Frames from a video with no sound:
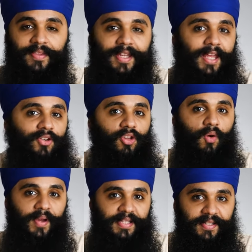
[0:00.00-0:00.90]
The Kindle
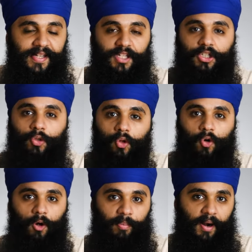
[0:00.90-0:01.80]
Oasis has a dual
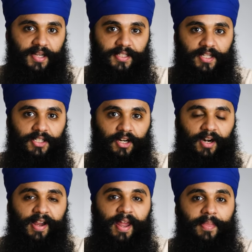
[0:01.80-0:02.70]
core
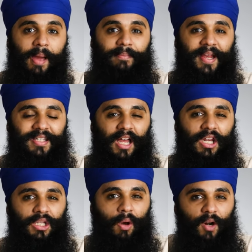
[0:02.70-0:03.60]
processor and that makes a
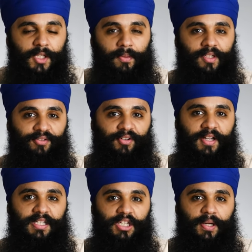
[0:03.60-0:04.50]
noticeable
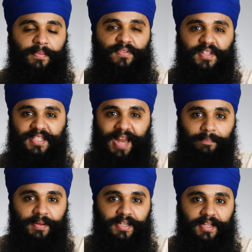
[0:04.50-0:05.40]
difference in terms of the
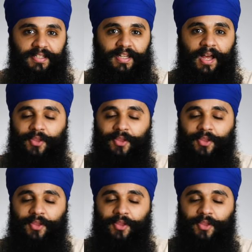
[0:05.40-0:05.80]
snappiness.